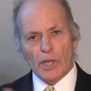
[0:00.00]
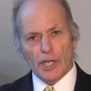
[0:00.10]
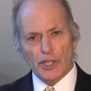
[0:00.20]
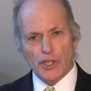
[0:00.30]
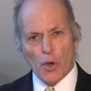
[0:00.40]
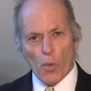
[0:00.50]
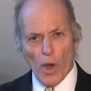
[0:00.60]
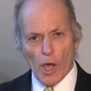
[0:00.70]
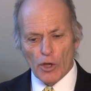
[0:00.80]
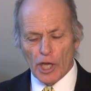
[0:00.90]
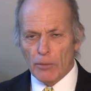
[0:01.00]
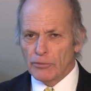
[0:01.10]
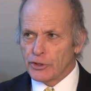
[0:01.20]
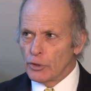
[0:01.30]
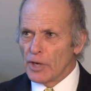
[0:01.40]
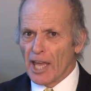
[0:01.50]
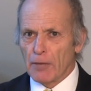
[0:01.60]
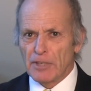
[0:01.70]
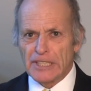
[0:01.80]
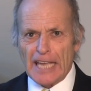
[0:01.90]
Right Edition, welcome. Soon I
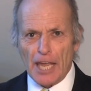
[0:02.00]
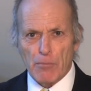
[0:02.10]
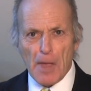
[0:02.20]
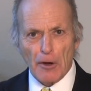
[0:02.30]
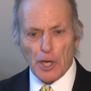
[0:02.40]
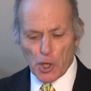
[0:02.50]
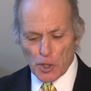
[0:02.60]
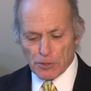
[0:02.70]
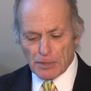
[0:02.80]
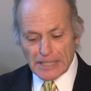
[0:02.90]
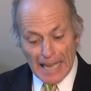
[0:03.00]
can be saying Merry Christmas.